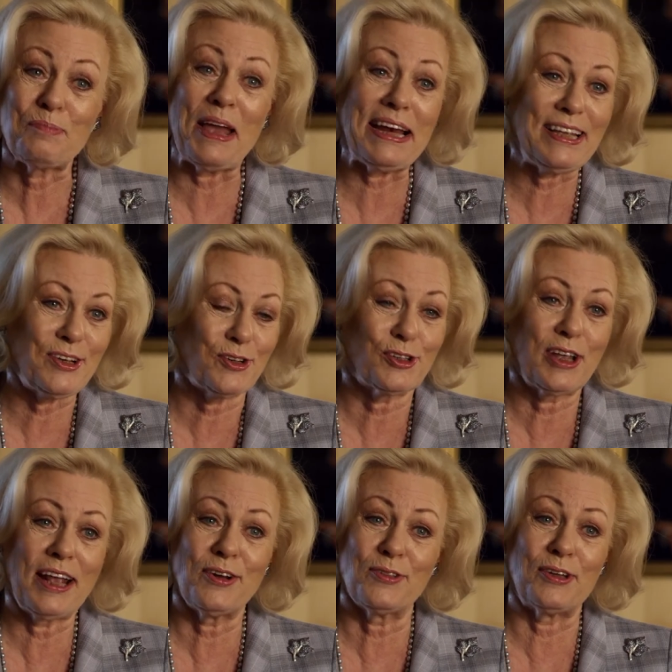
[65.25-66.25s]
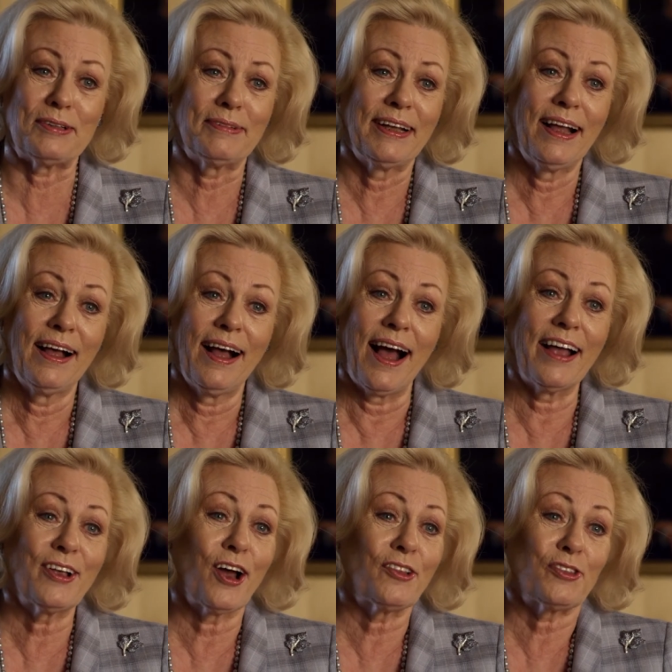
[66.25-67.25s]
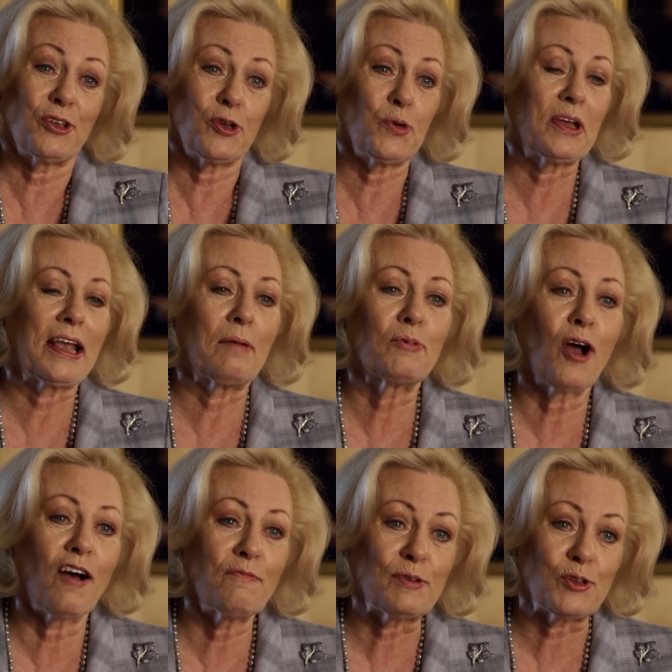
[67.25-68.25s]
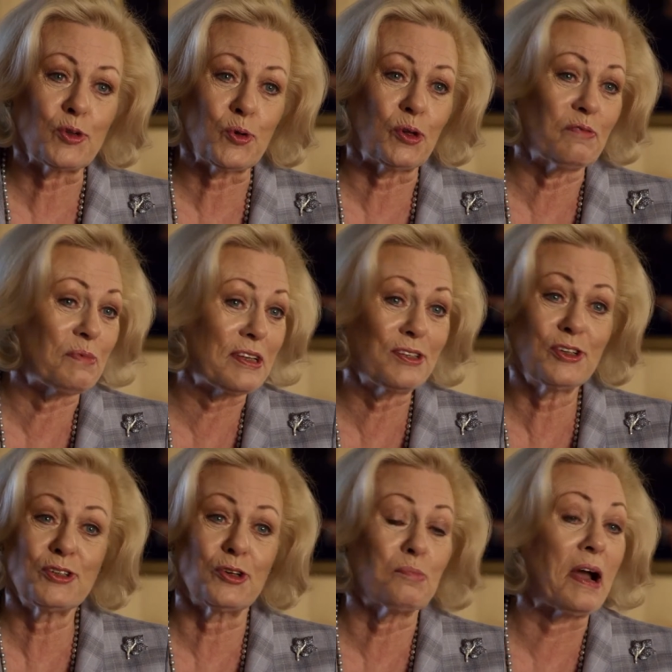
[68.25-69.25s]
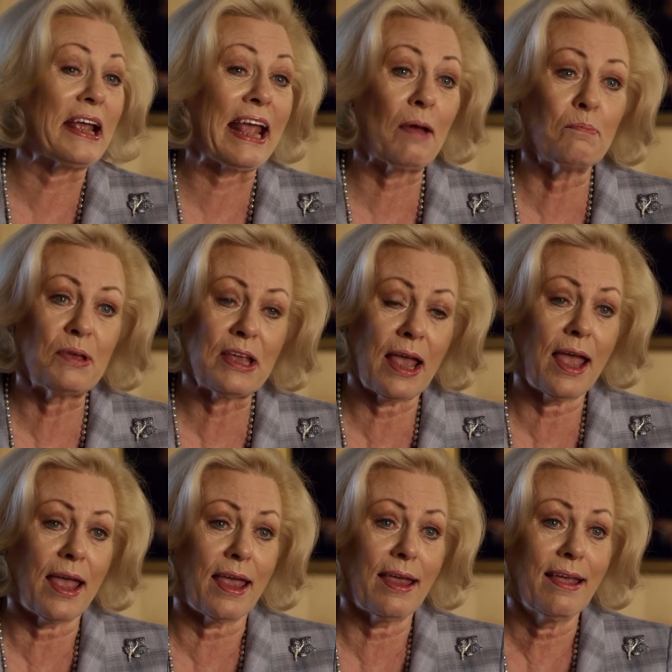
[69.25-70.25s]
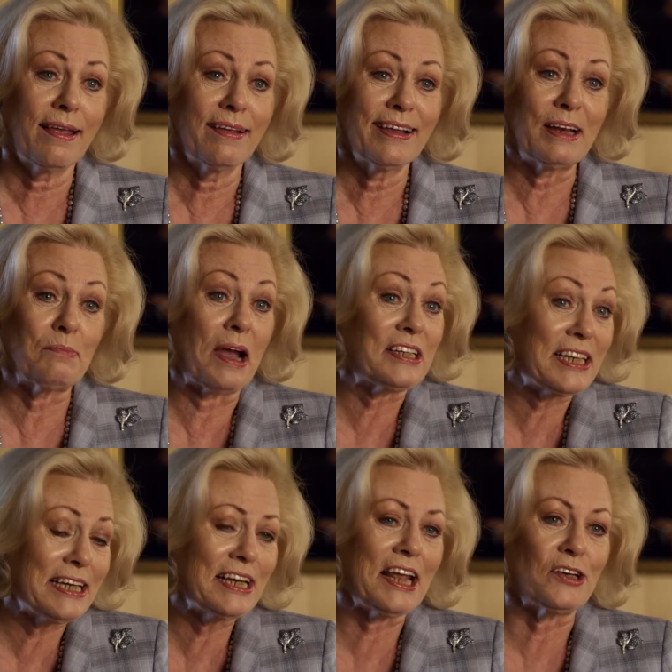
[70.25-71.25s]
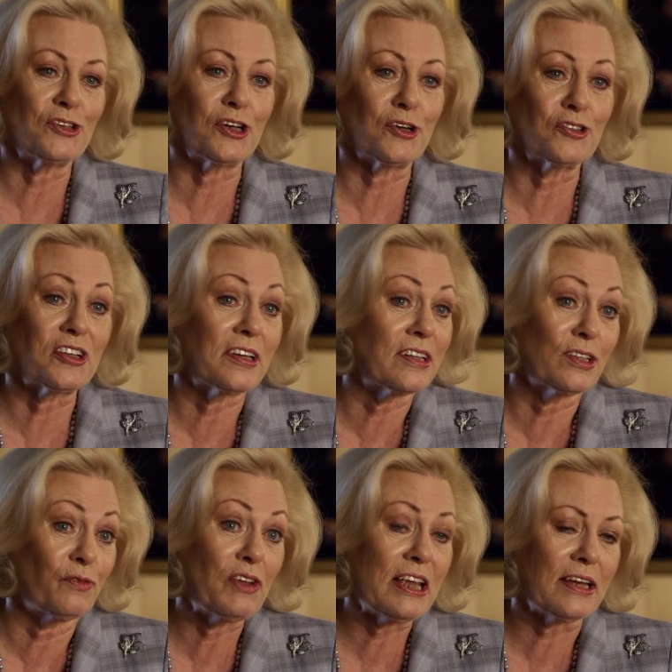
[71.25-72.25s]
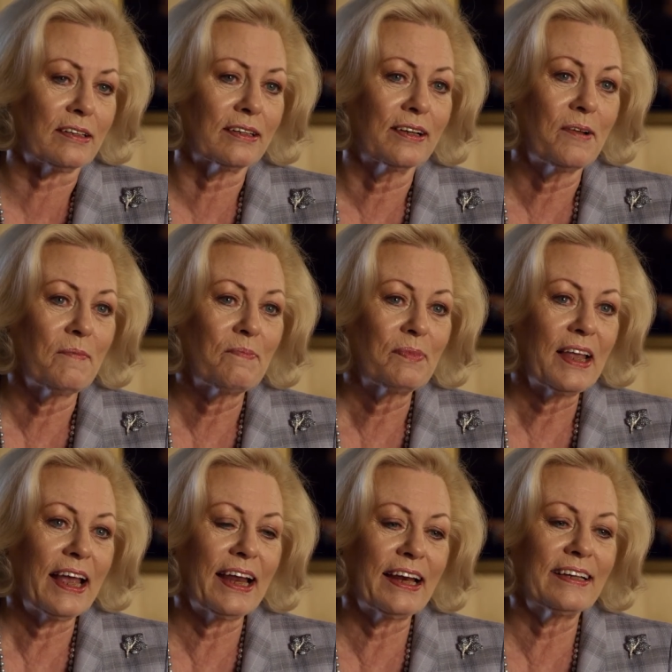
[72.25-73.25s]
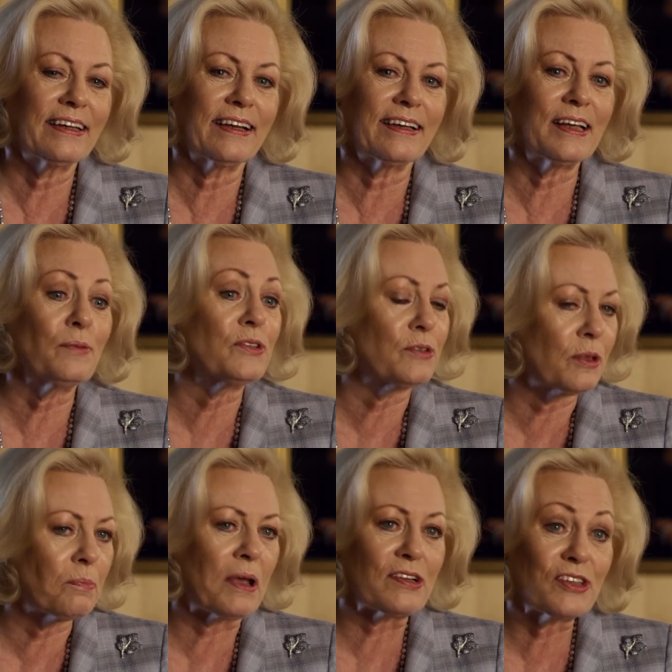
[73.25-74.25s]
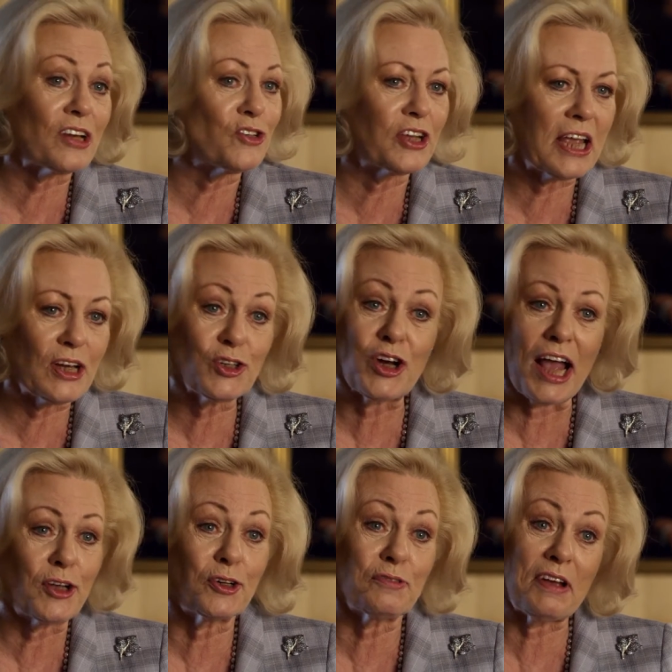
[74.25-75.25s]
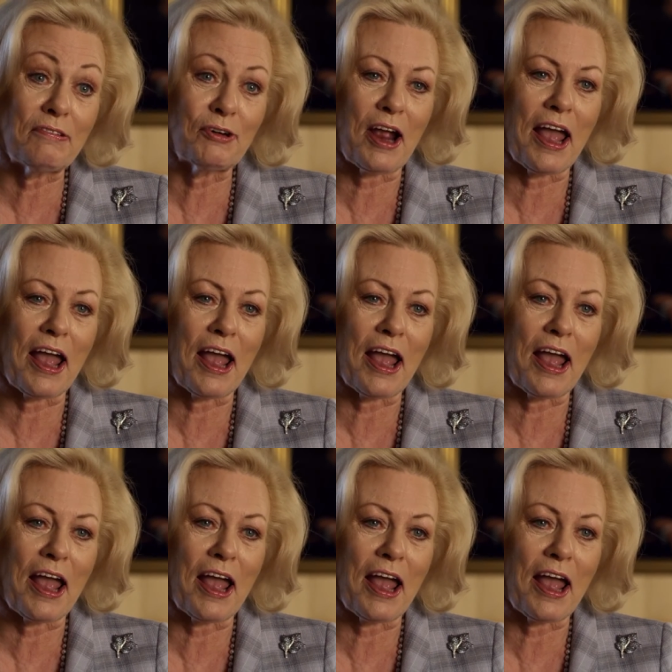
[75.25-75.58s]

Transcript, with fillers: many years later that I got the Ewing M. Kauffman School of Business or my MBA in my teenage years at his feet. And uh, it was the best education I could have ever